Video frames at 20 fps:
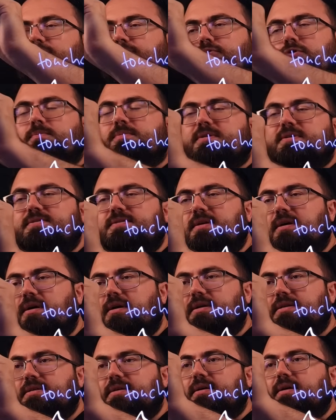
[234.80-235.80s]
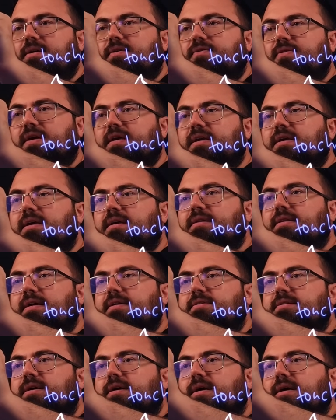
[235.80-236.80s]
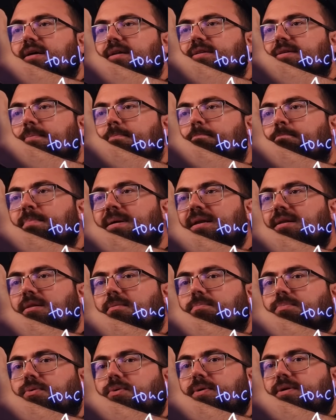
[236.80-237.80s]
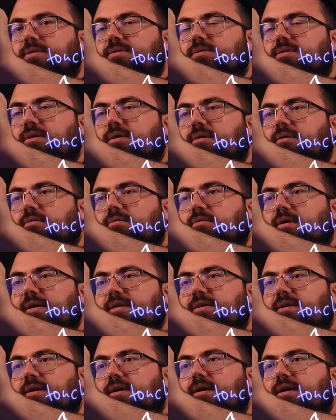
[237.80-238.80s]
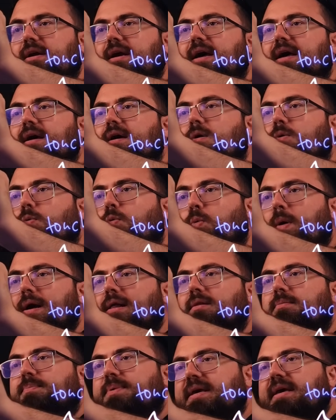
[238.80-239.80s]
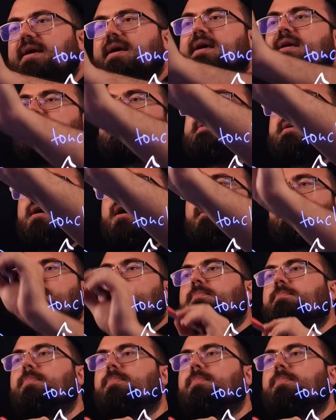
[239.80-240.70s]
from the start thinking that the middle point right here will be in the upper